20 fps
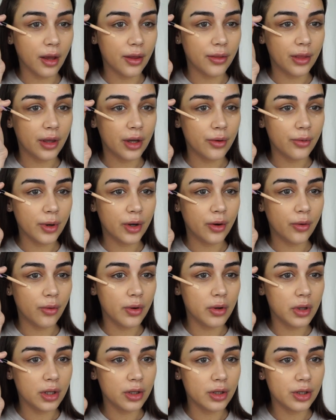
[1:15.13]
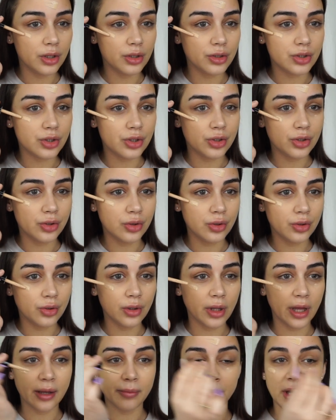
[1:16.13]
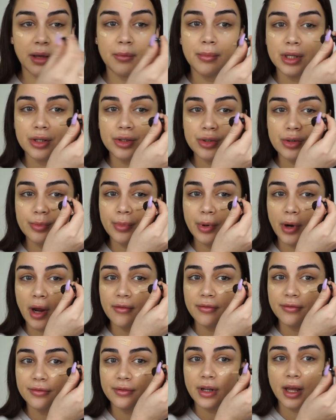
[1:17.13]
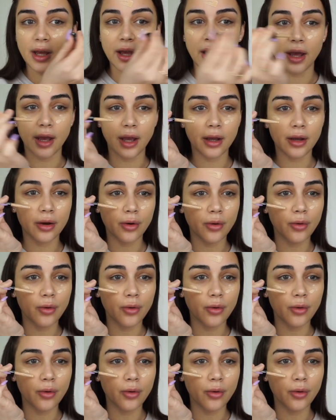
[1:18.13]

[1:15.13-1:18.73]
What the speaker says: I think we're going to like maybe Dubrovnik